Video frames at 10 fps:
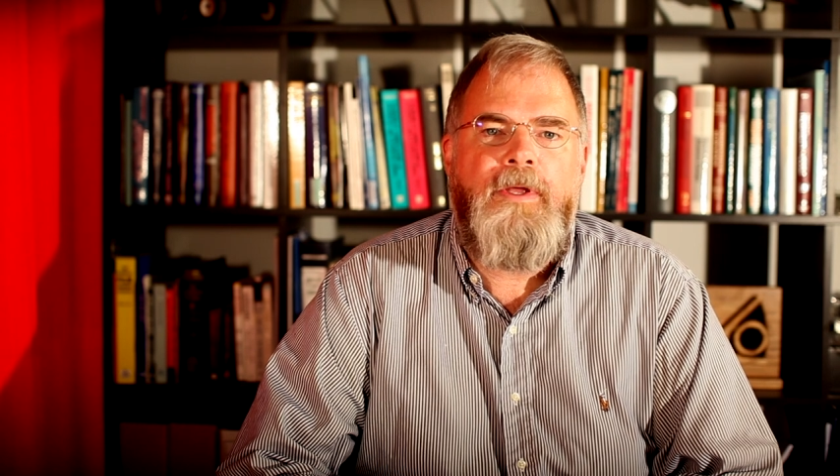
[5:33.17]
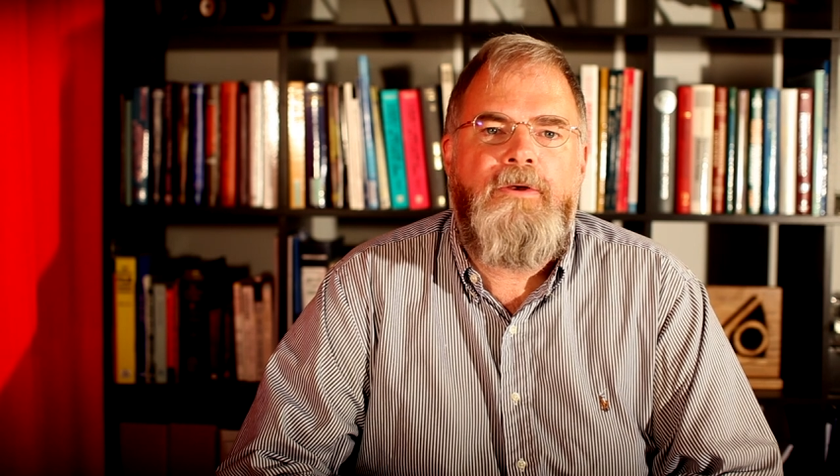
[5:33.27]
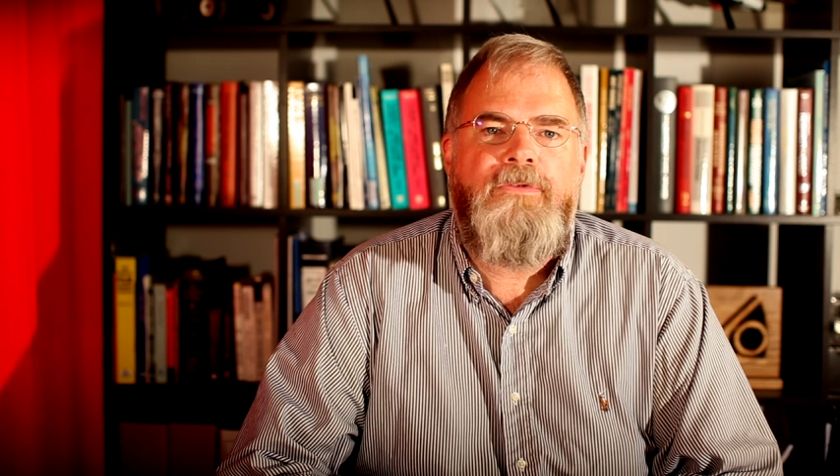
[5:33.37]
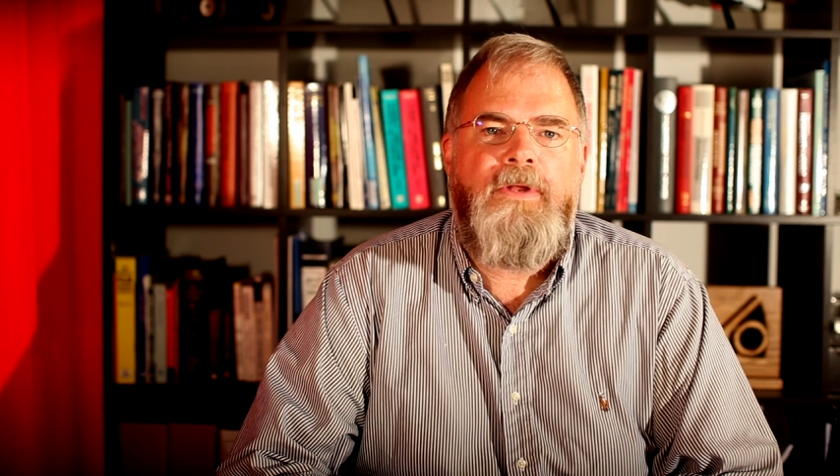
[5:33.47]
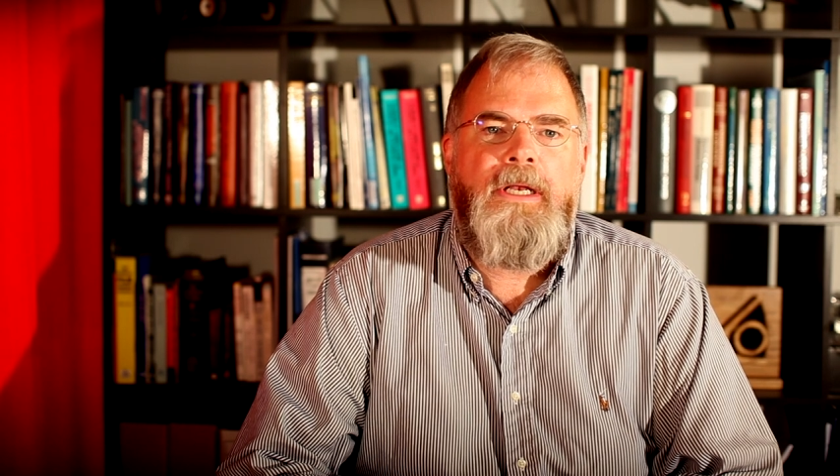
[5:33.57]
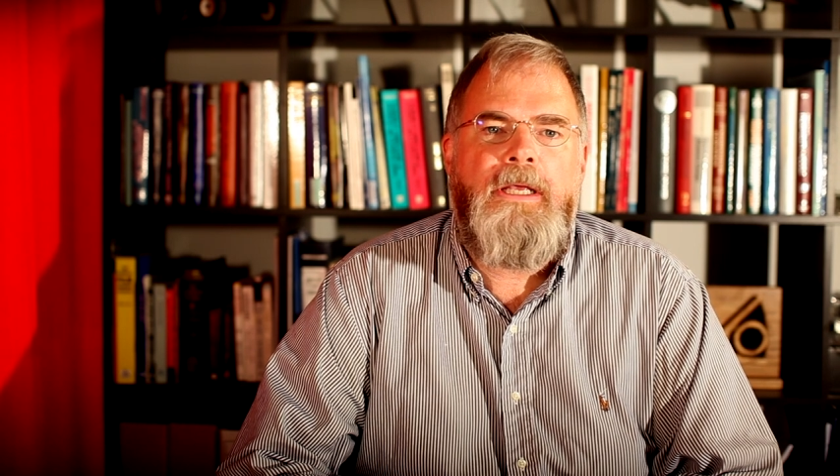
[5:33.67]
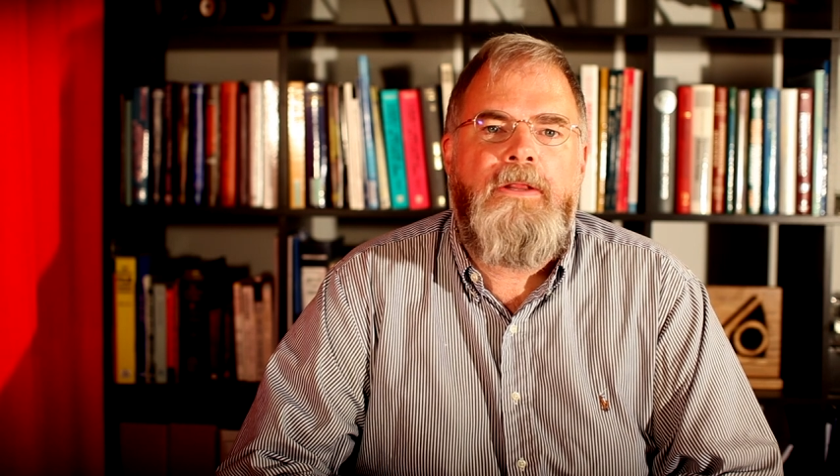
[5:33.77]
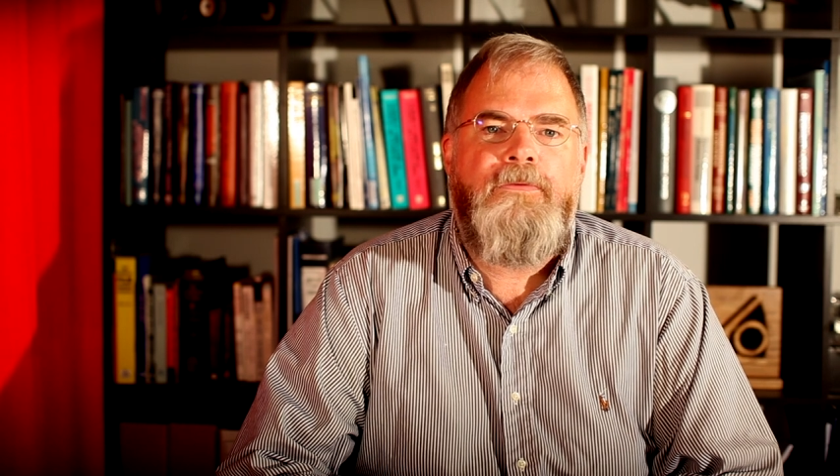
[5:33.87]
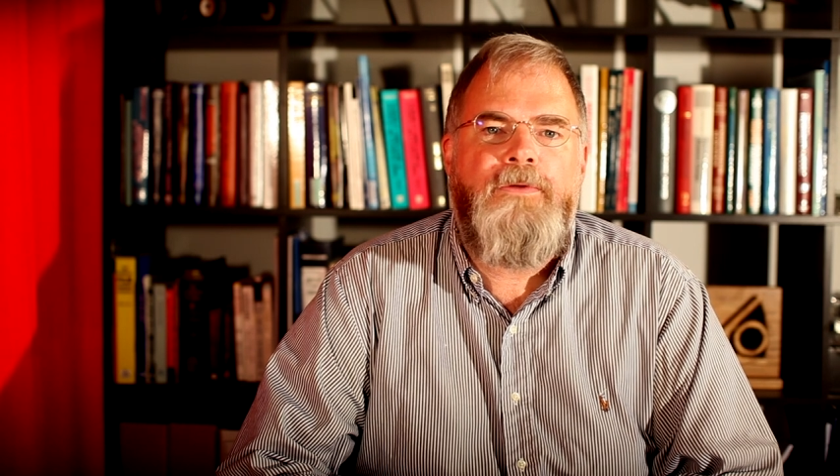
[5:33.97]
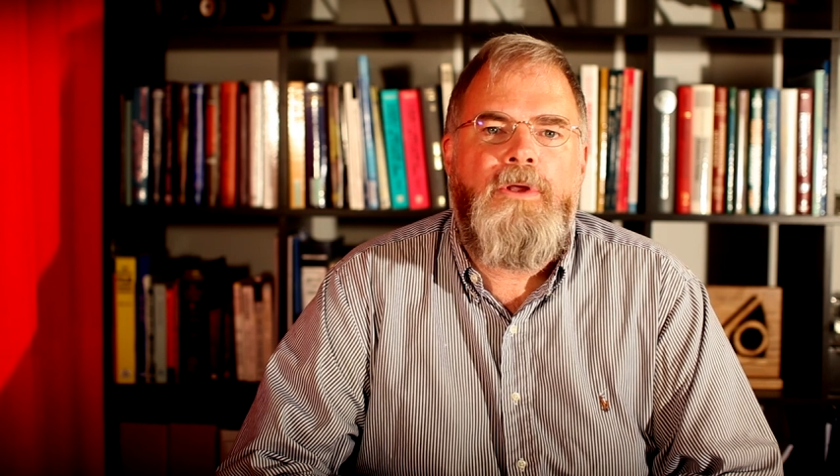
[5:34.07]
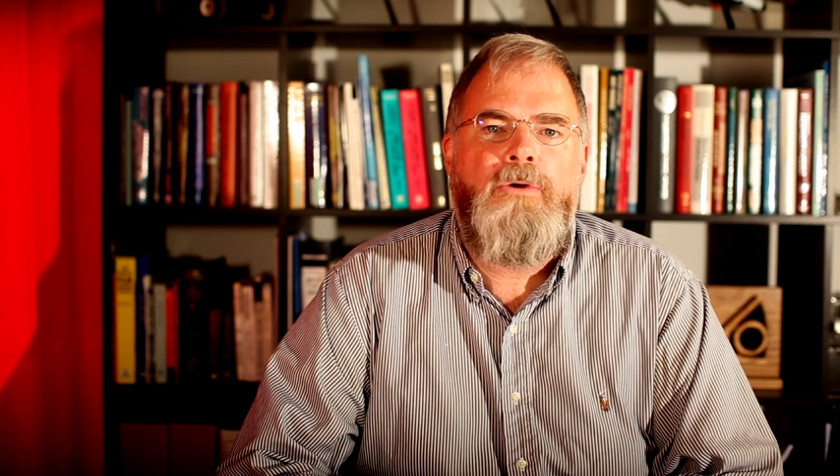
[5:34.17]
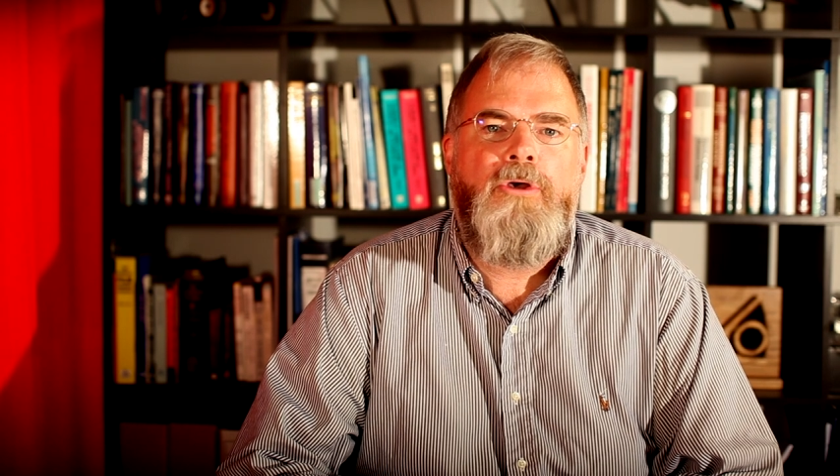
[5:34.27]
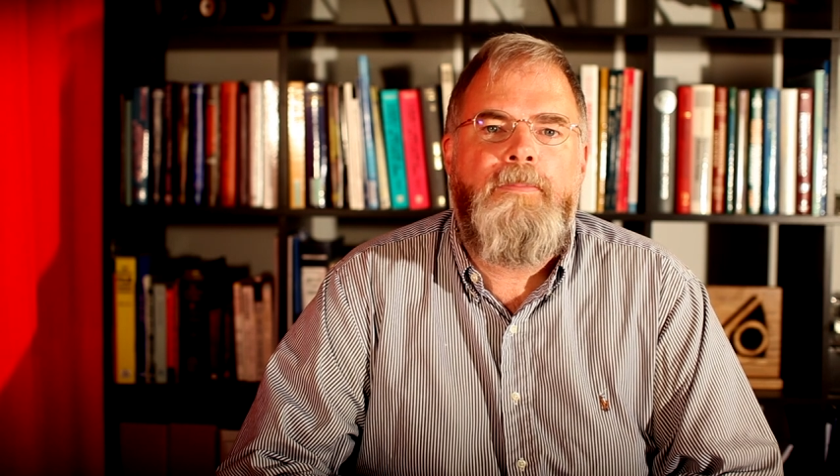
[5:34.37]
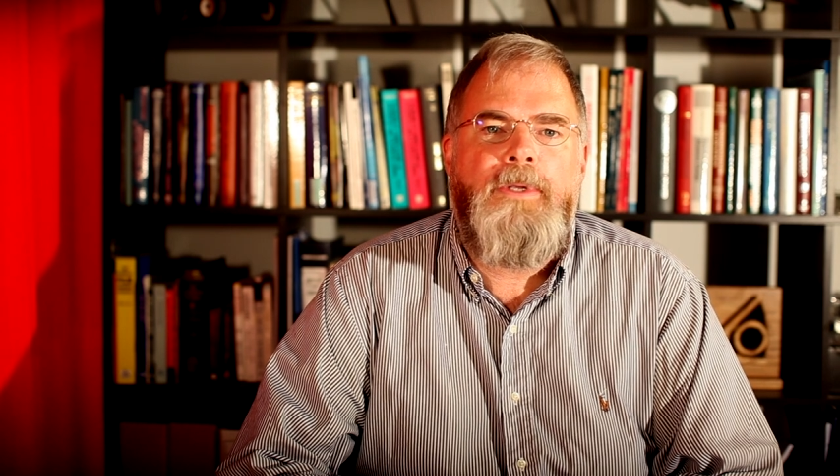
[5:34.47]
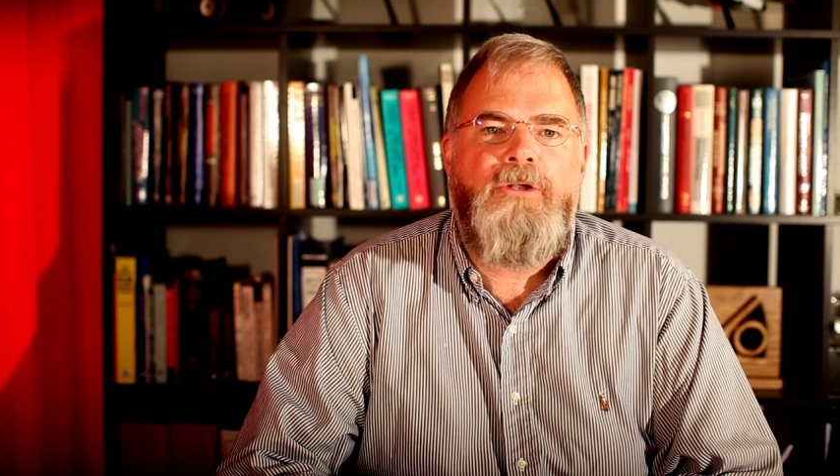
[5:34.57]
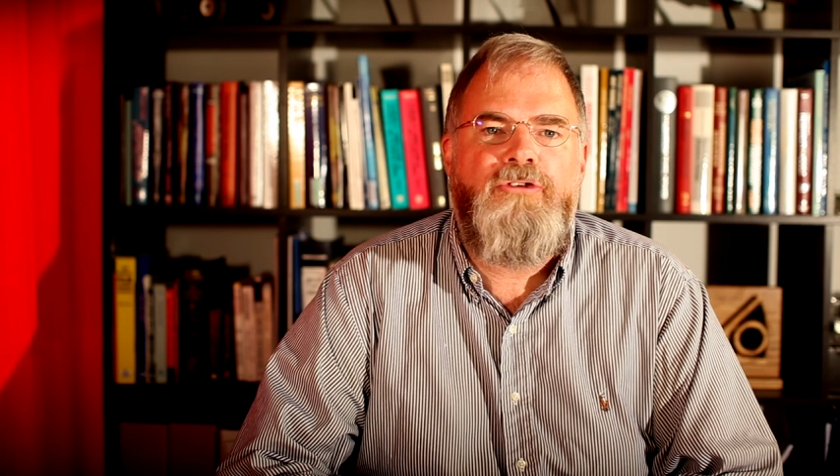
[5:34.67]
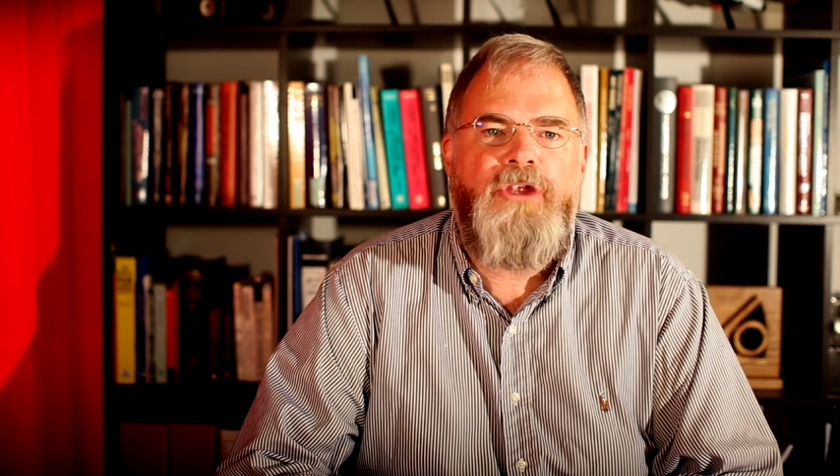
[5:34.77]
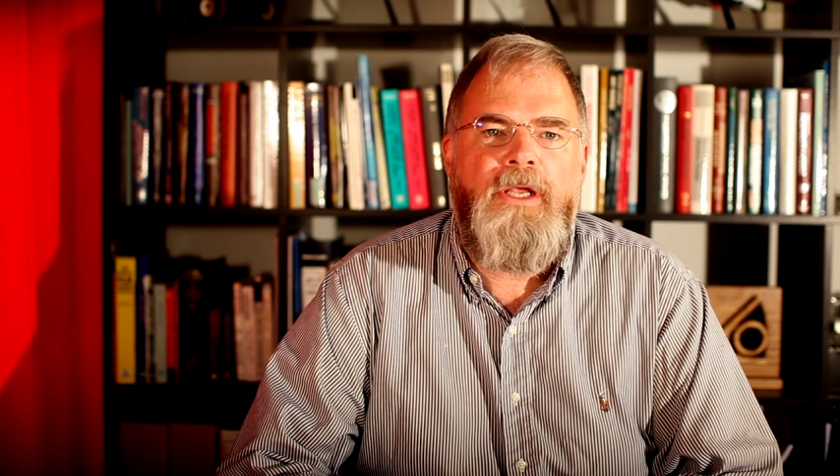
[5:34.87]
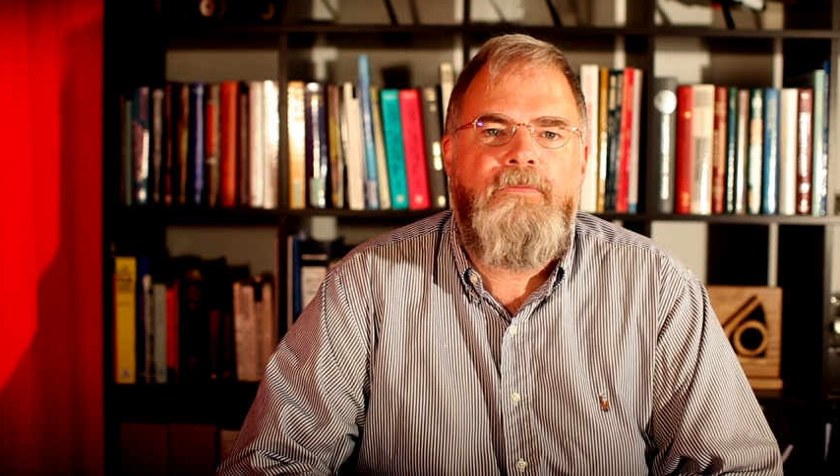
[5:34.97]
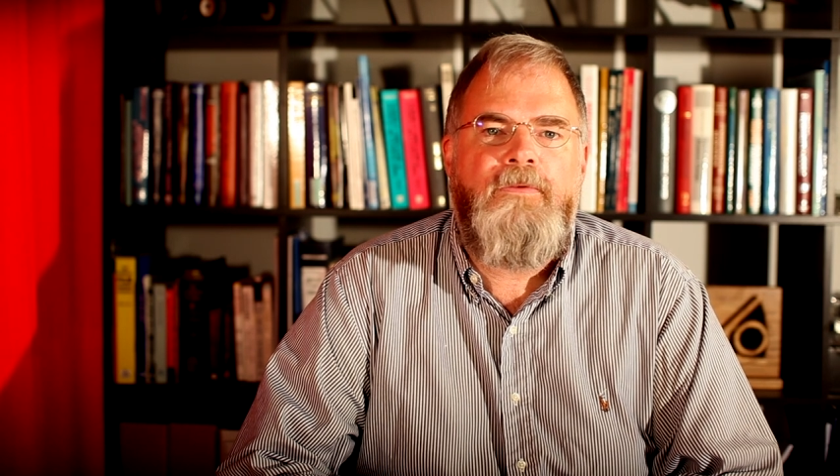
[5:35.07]
understanding of the flow could be
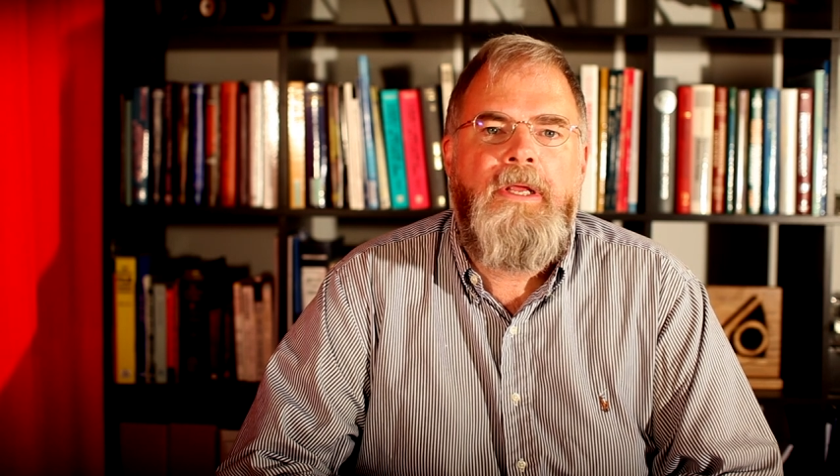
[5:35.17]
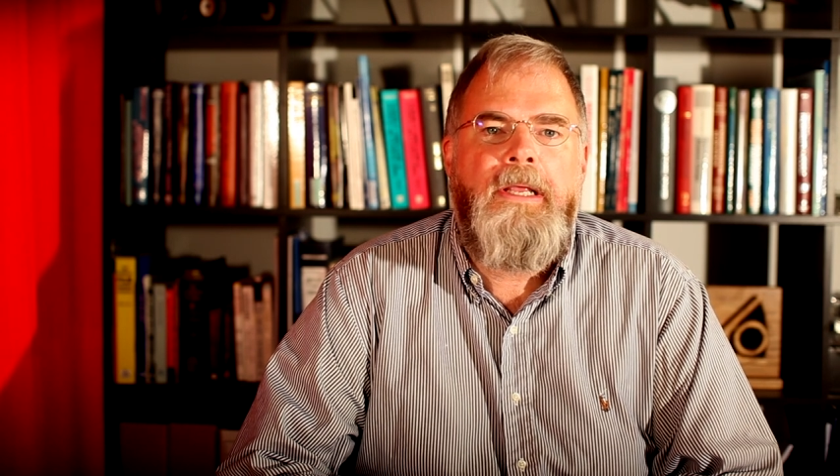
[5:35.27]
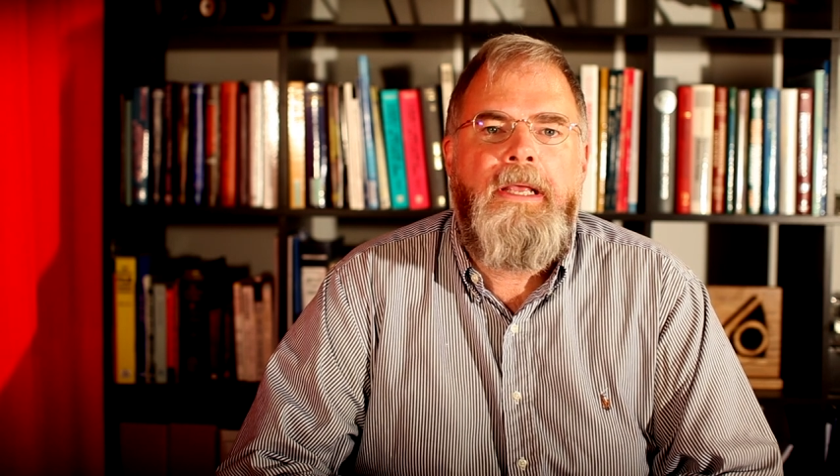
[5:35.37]
achieved,